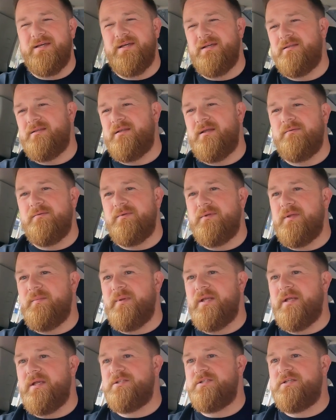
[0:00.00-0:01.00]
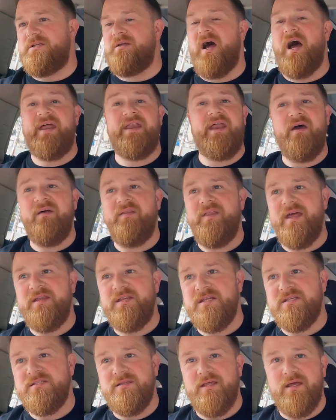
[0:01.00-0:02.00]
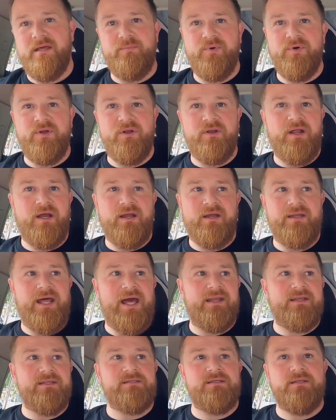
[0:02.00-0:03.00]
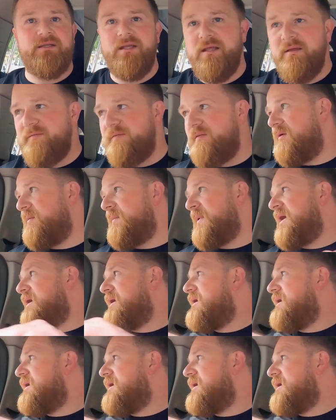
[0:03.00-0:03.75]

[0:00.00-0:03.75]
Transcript: Yeah, don't give me that shit. I don't. They just they put on like an Addison Lee for me.